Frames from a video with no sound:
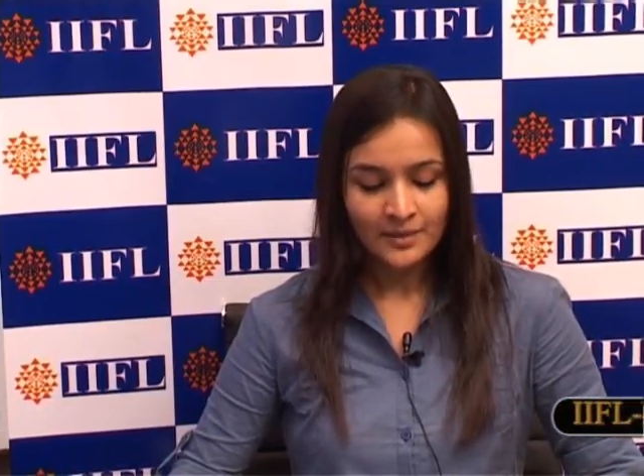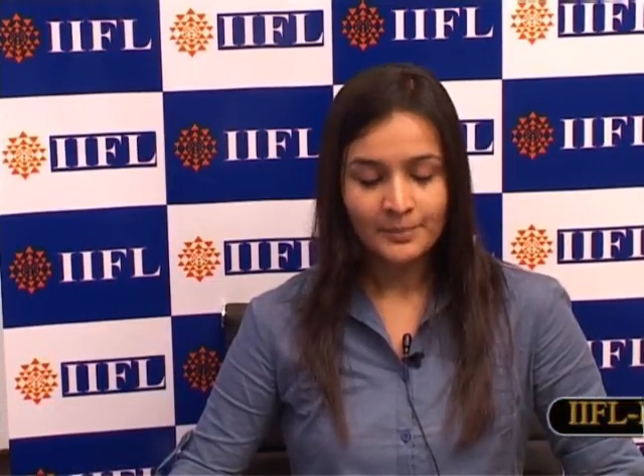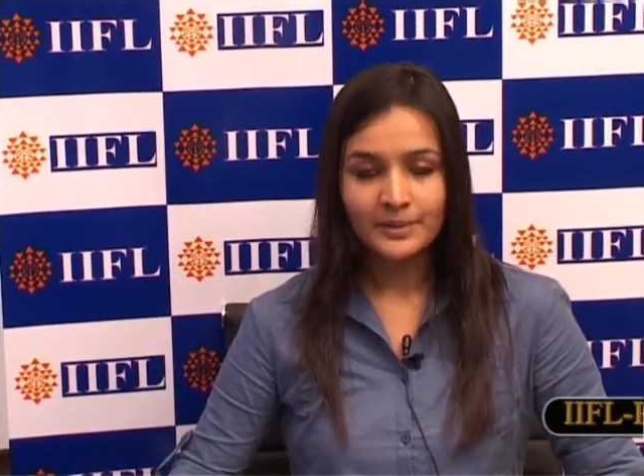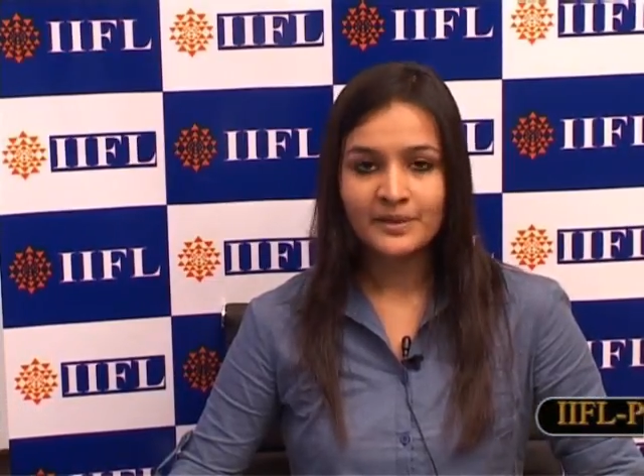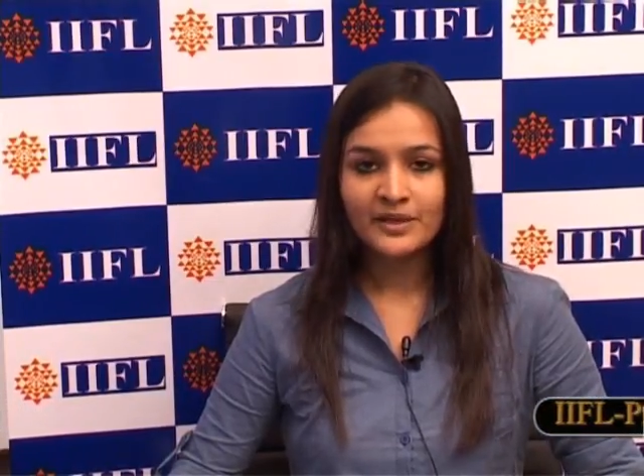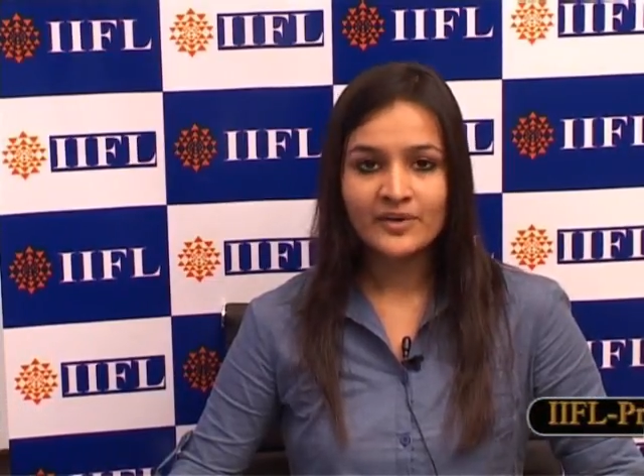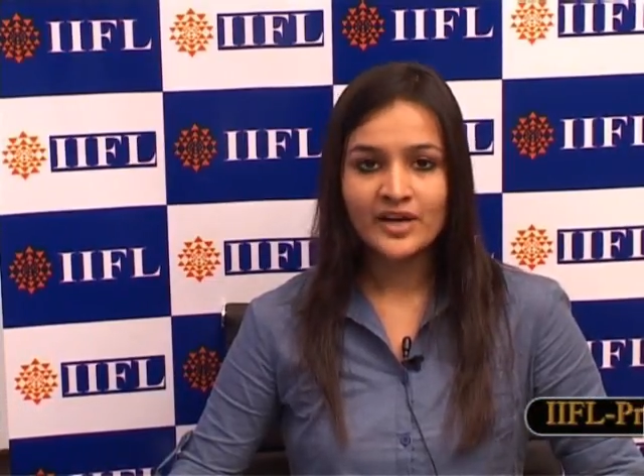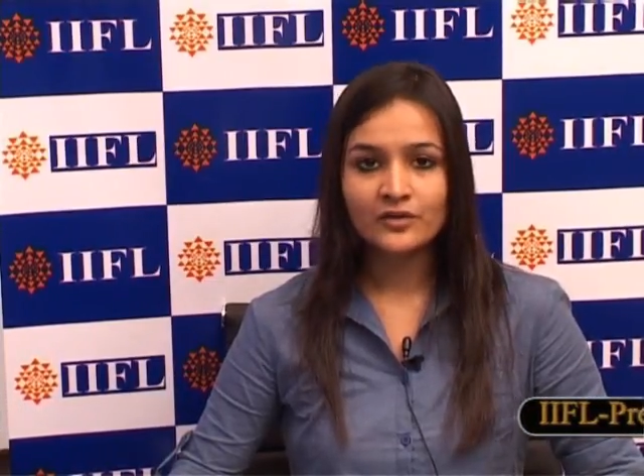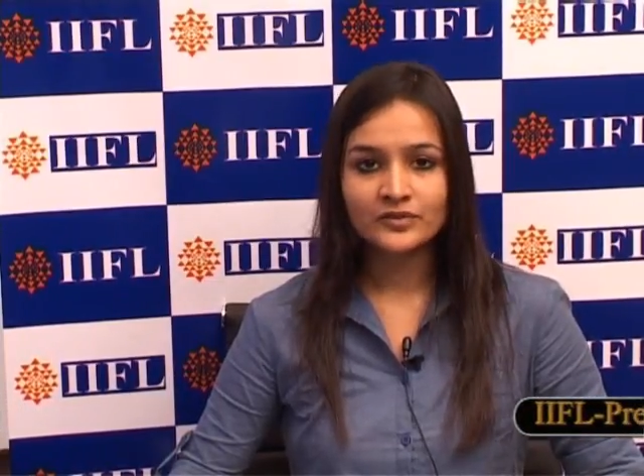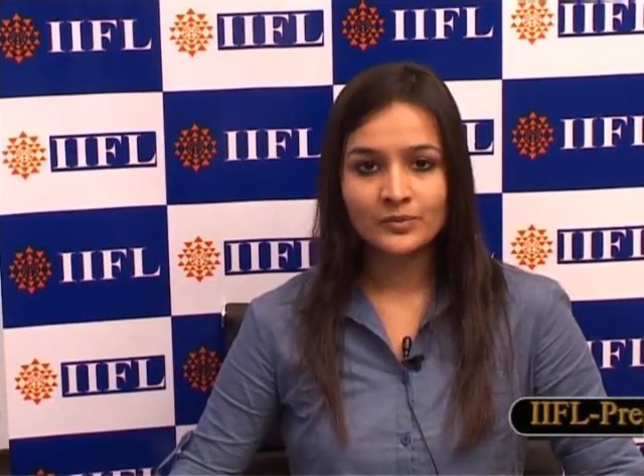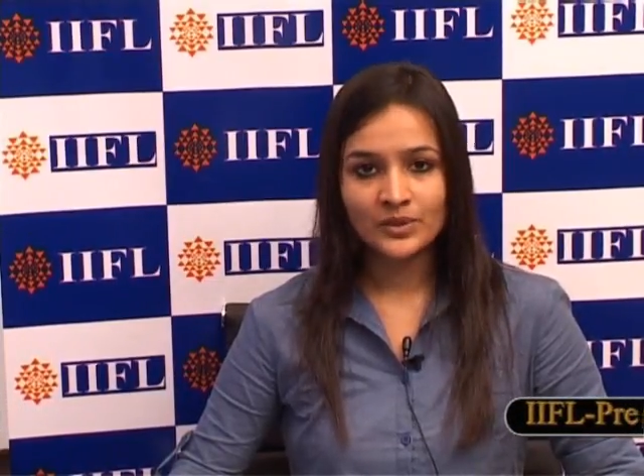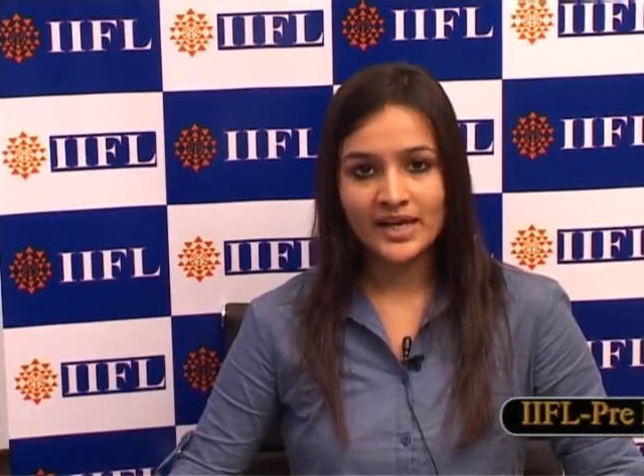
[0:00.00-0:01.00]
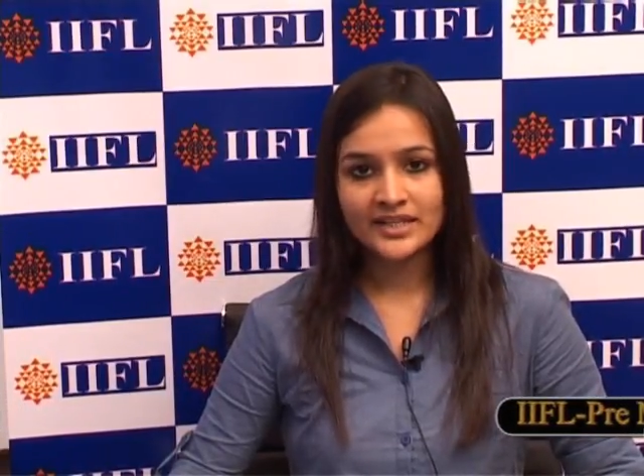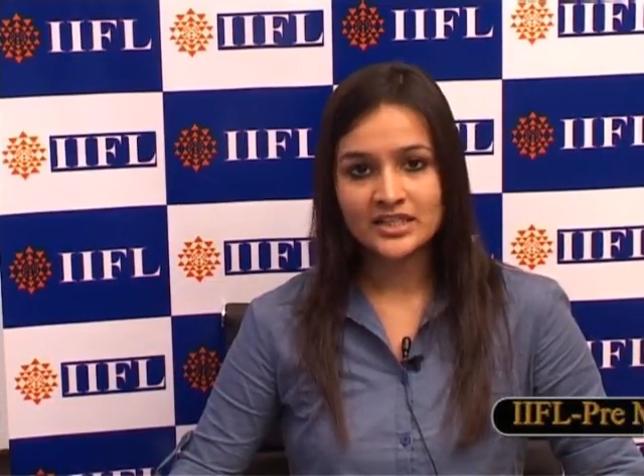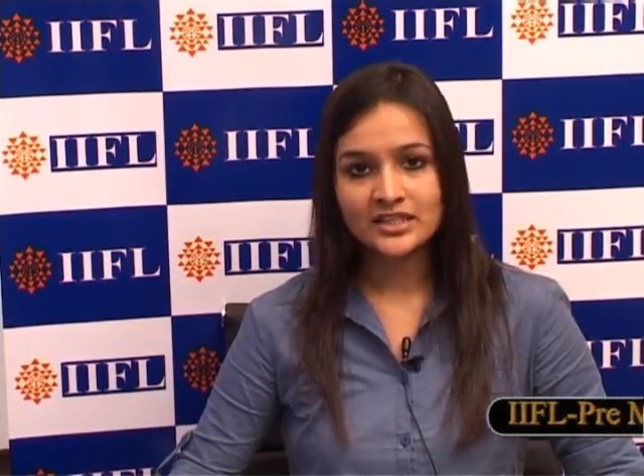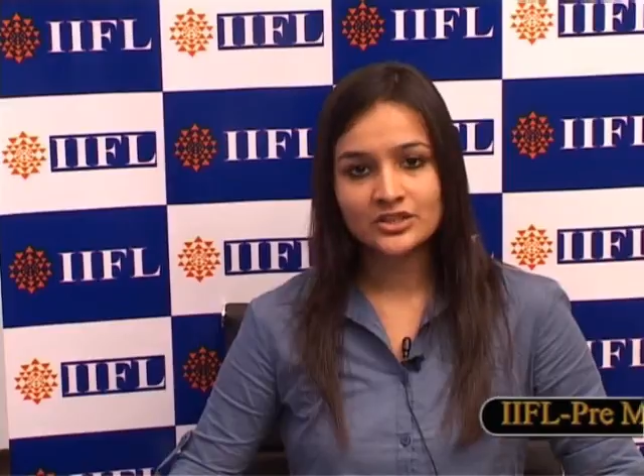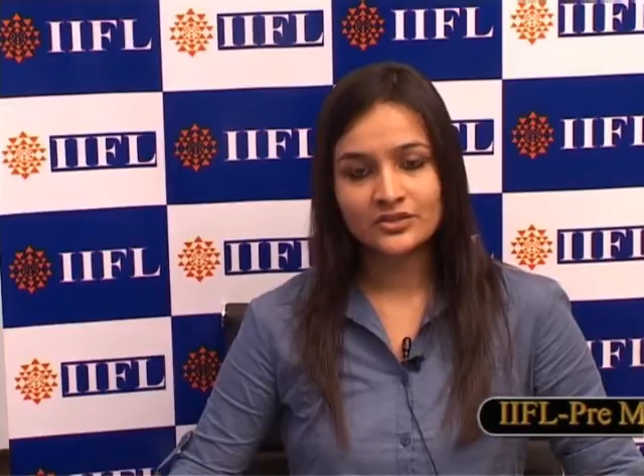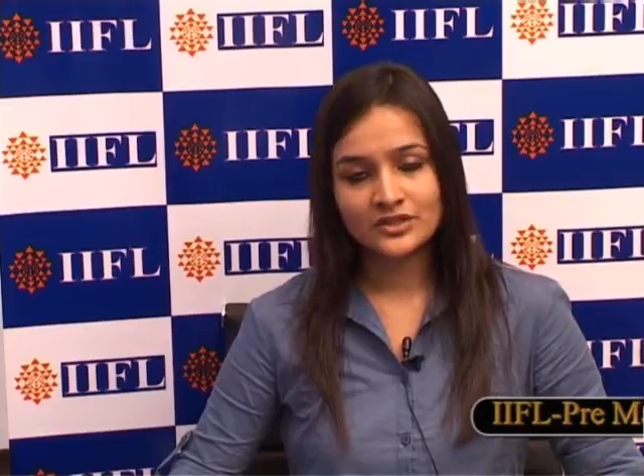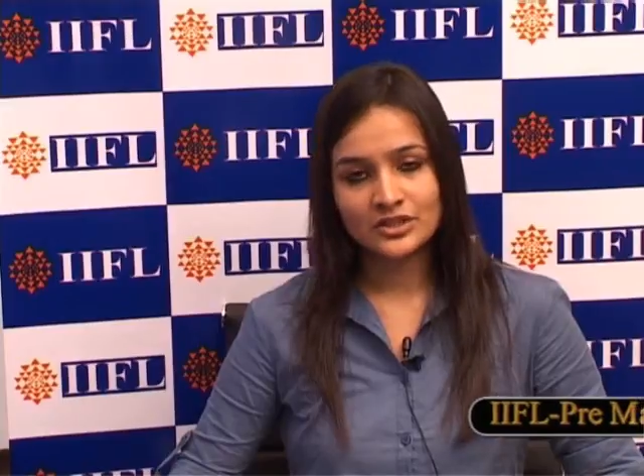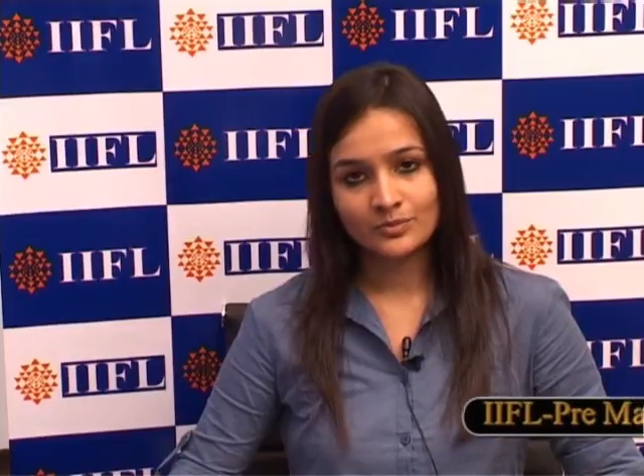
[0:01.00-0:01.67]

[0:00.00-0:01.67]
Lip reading: but beware of the volatility of the